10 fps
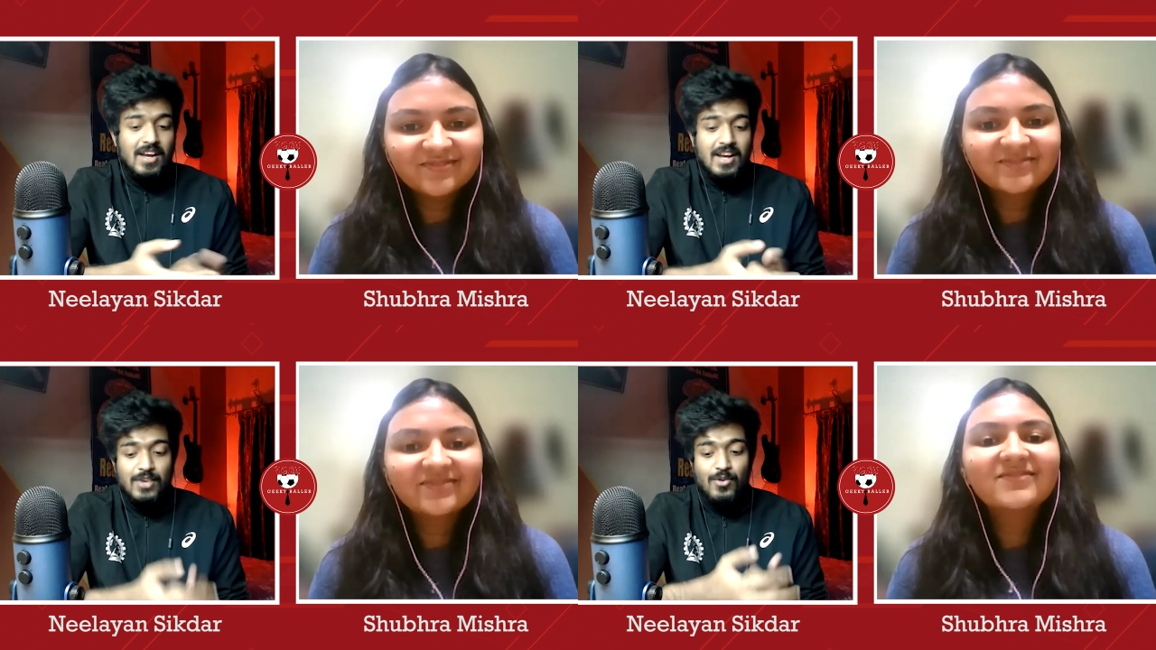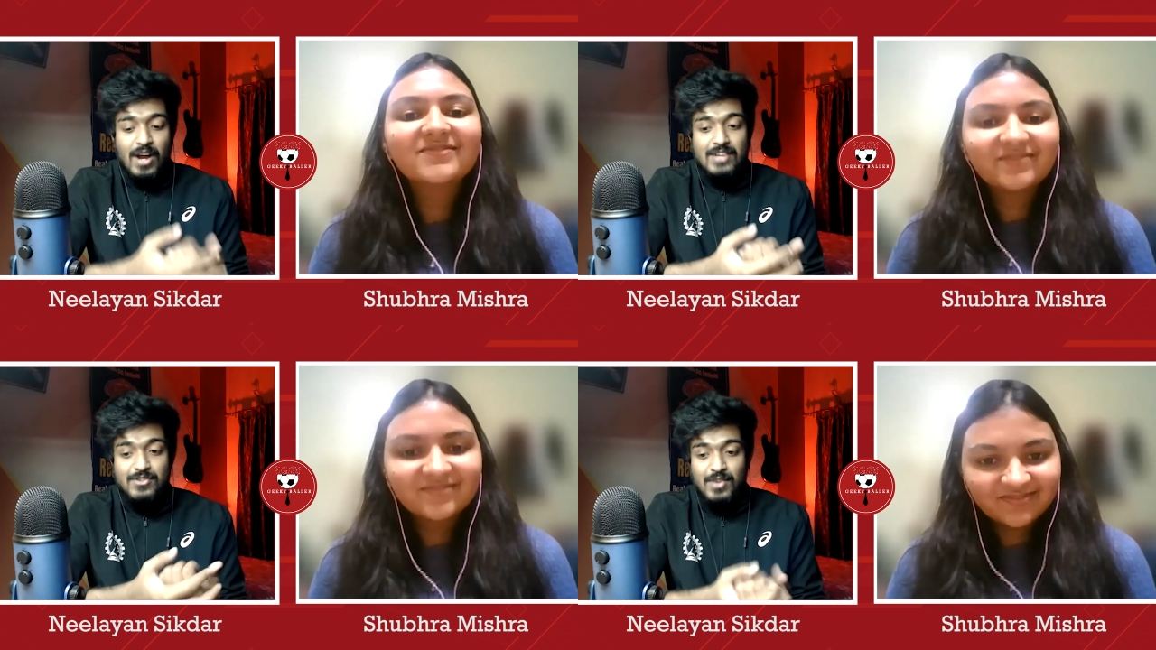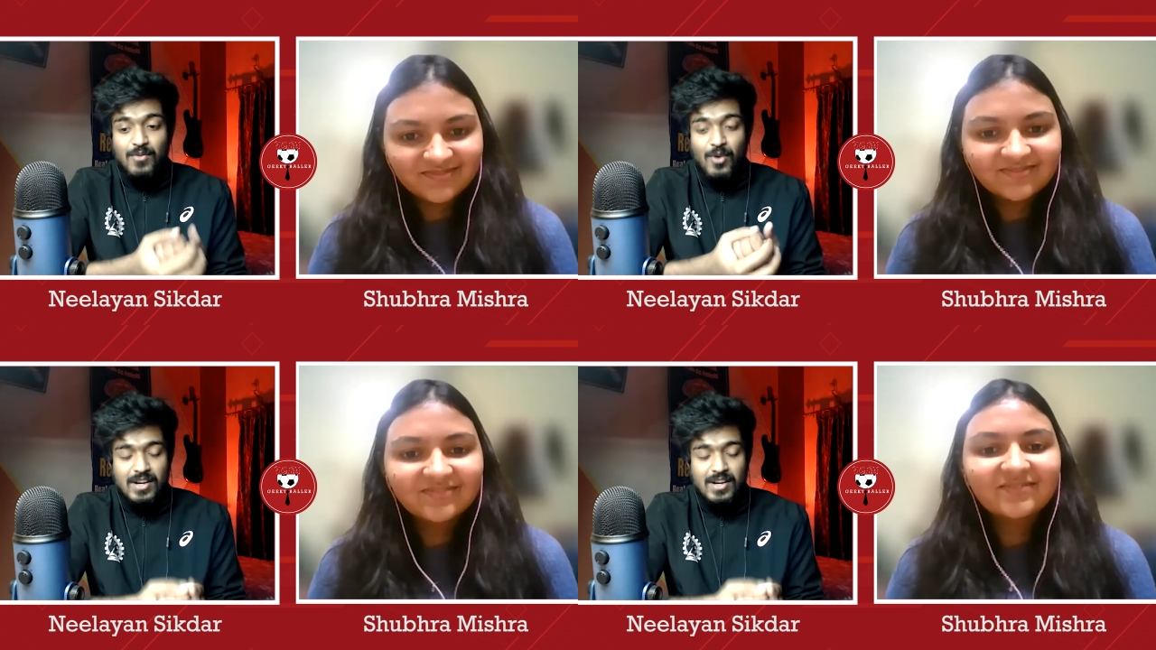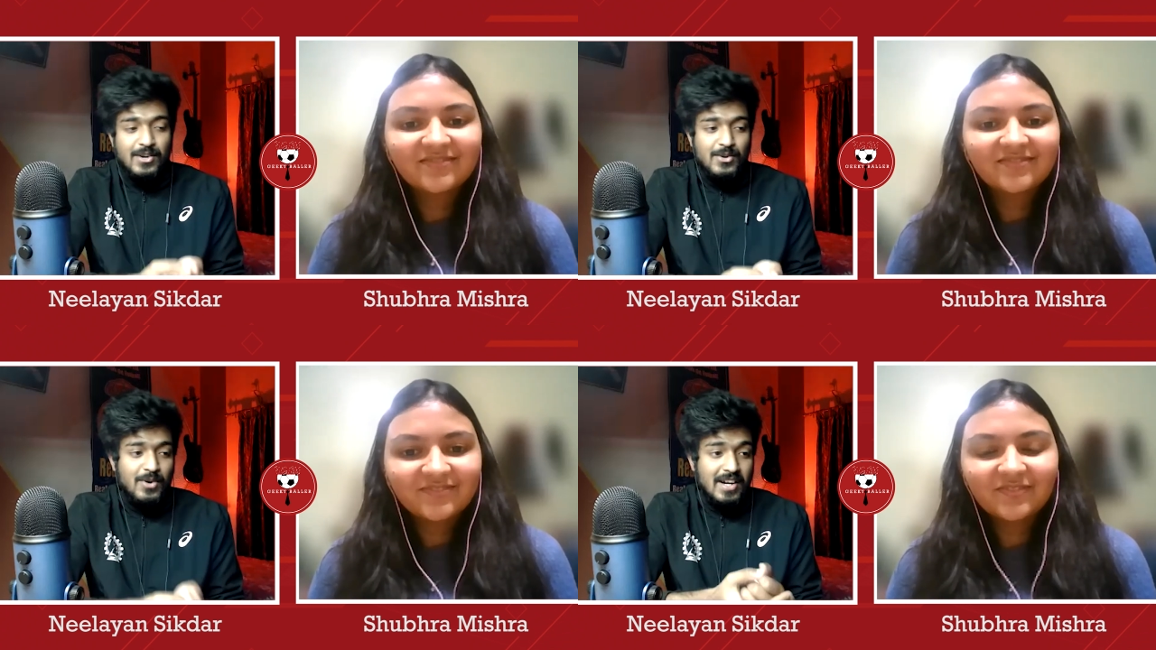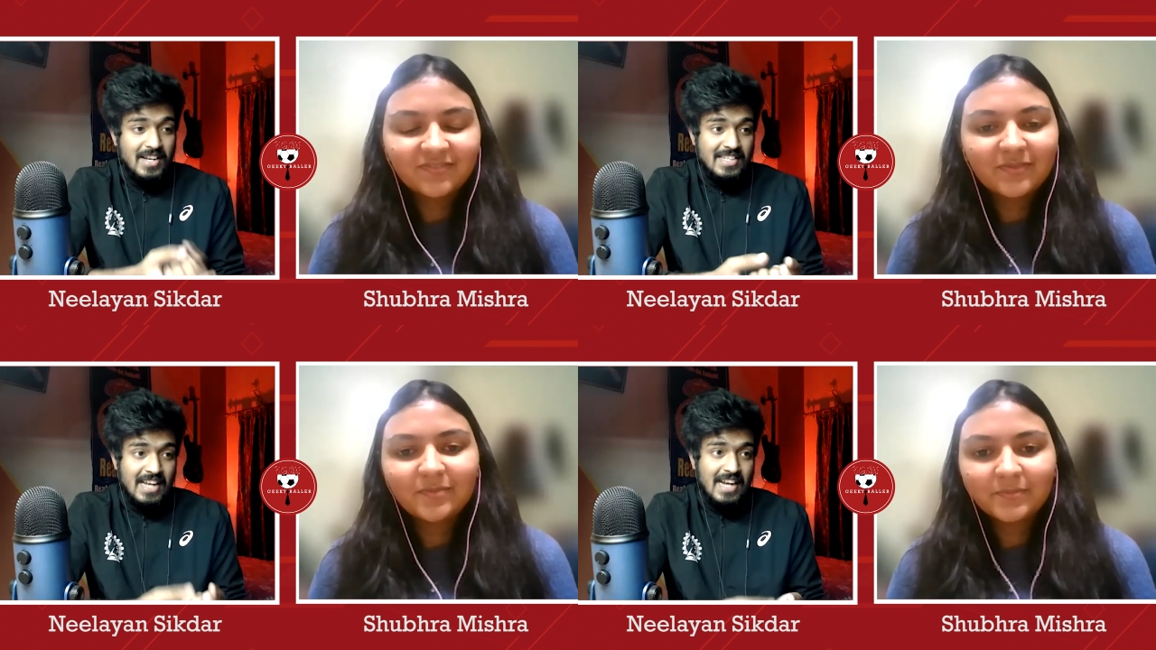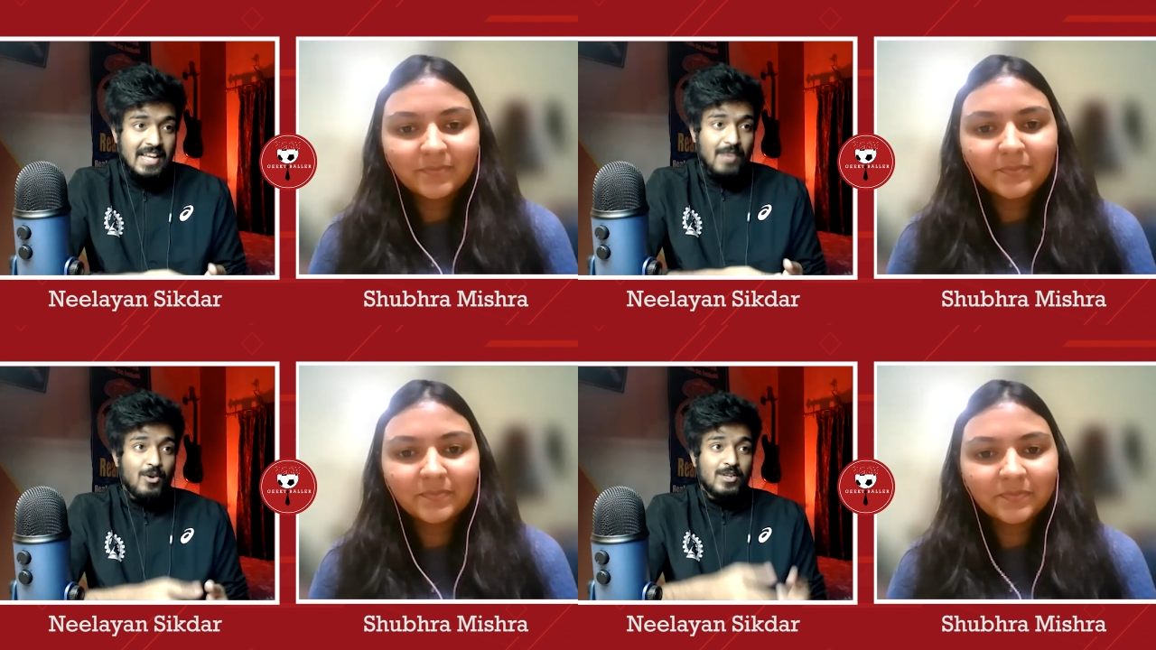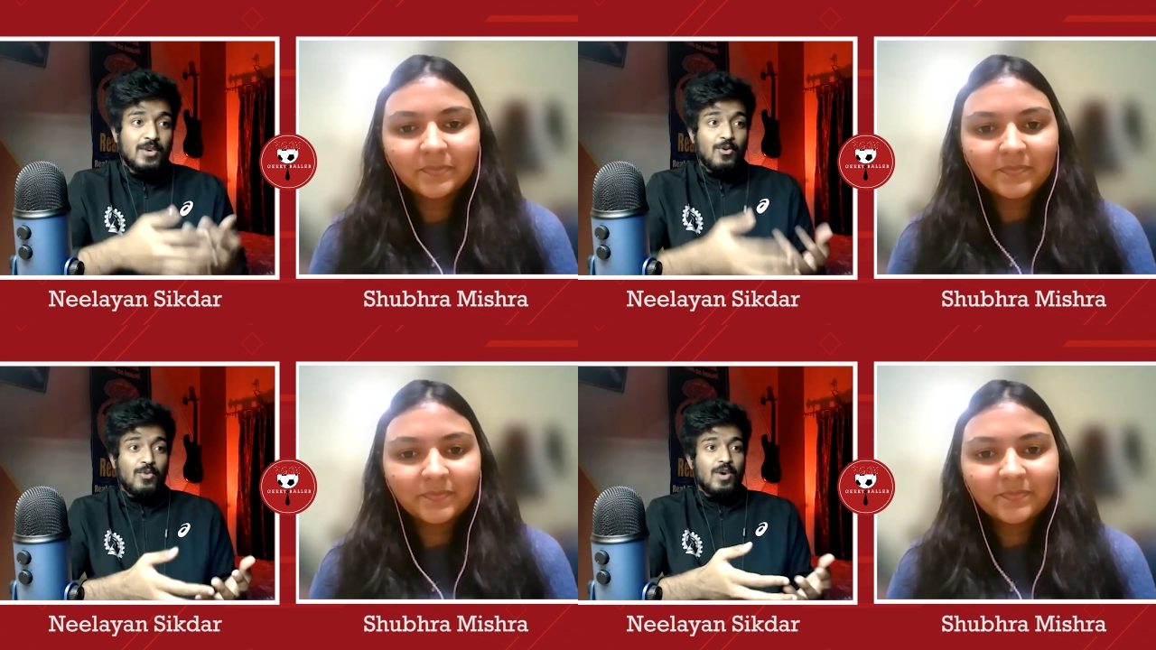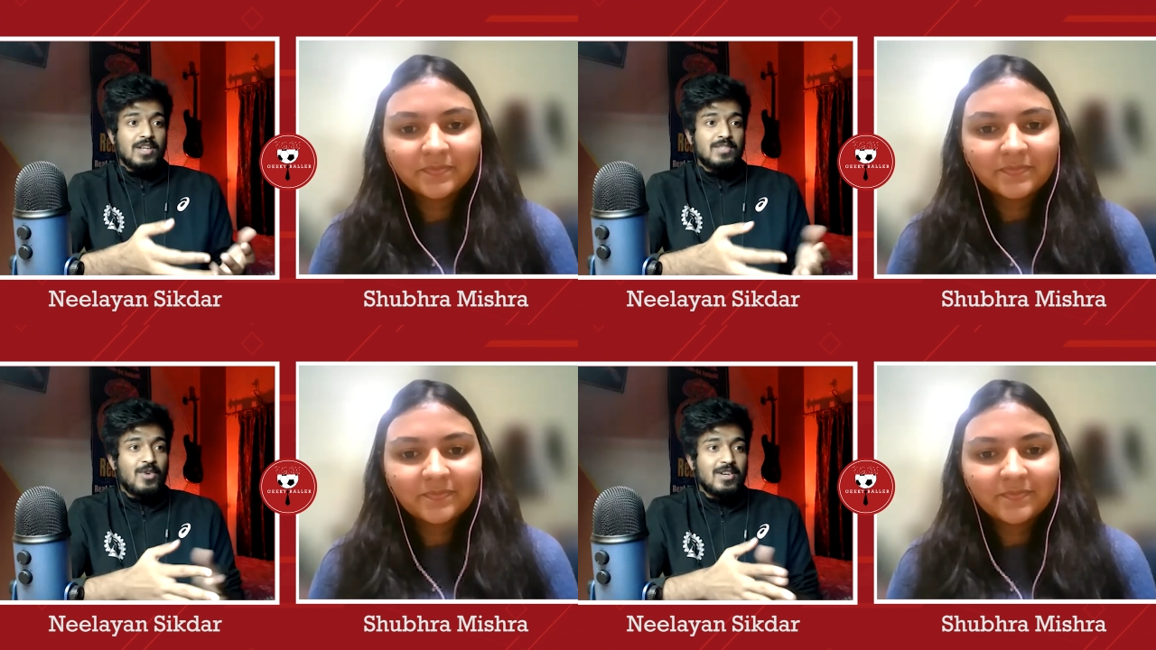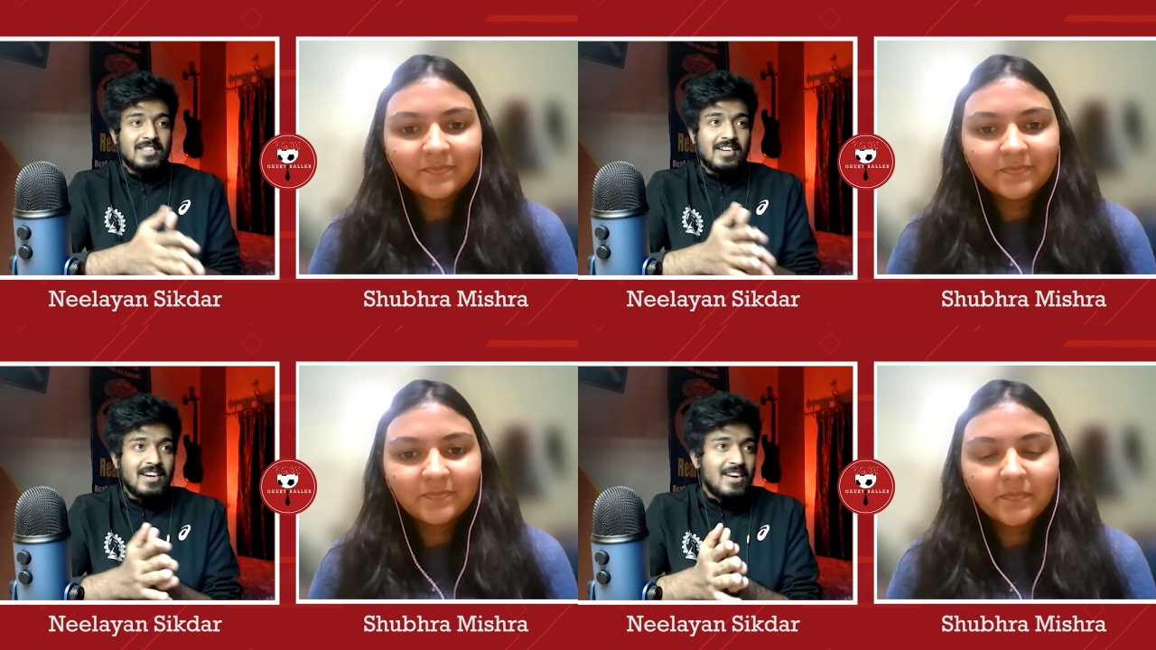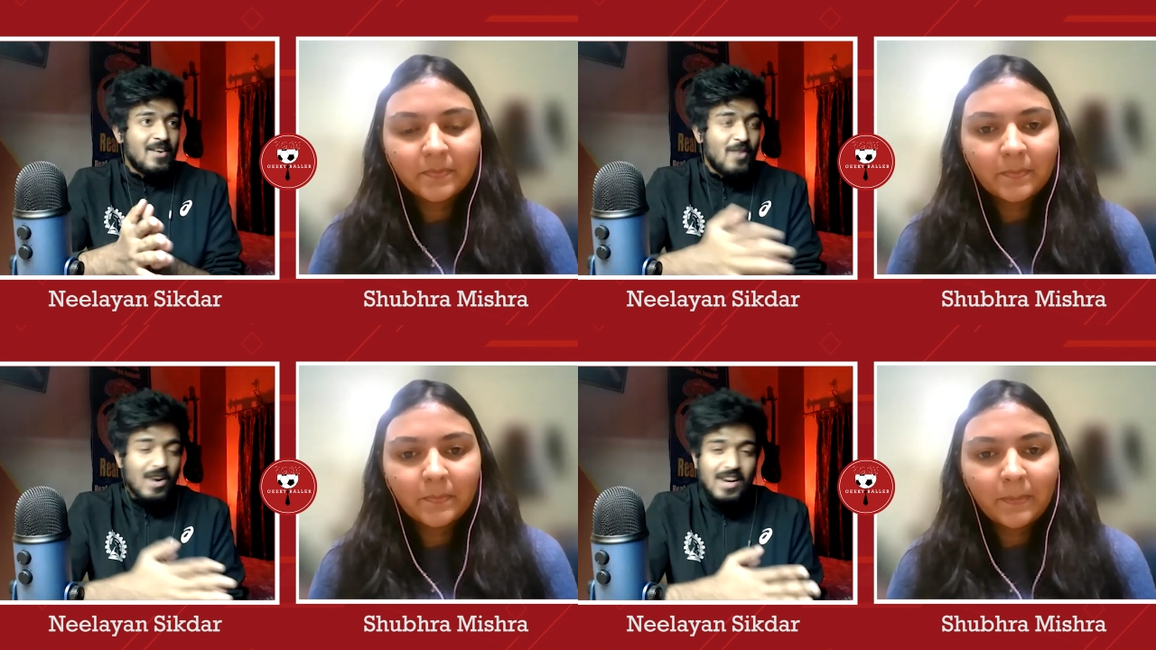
Speaker 1: you actually wanted to understand like what the role was what the work